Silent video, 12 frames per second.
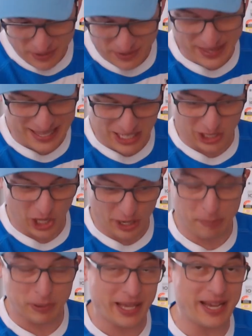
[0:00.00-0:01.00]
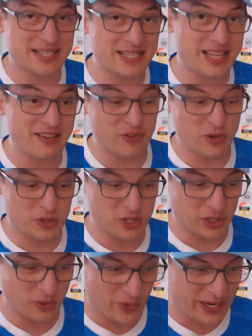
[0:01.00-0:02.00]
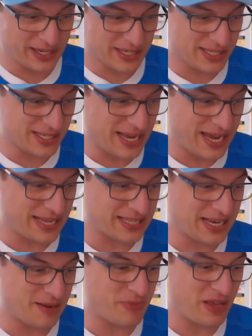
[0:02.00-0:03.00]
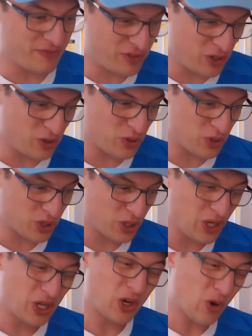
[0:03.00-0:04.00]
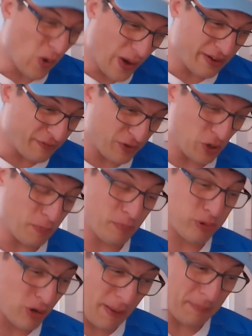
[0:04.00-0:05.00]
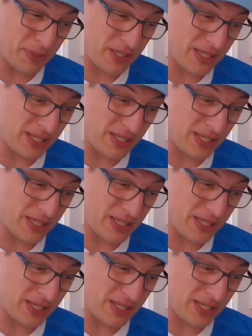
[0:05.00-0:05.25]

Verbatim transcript: that's a lot of players that they've used on the wings, and uh, they've used quite a few props